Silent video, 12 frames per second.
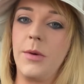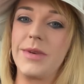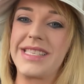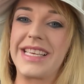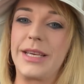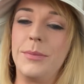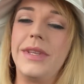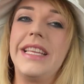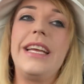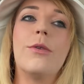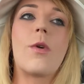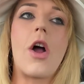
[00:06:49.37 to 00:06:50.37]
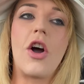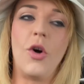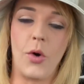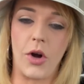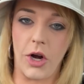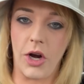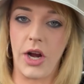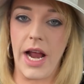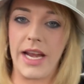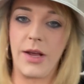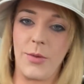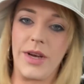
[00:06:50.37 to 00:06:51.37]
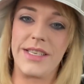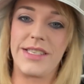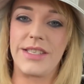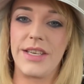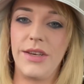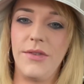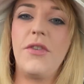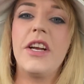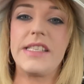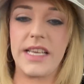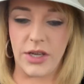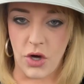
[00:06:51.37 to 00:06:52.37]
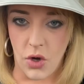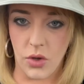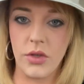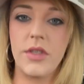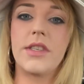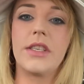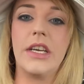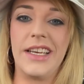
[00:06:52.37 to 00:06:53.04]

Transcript: It was the complete wrong order and it was freezing cold.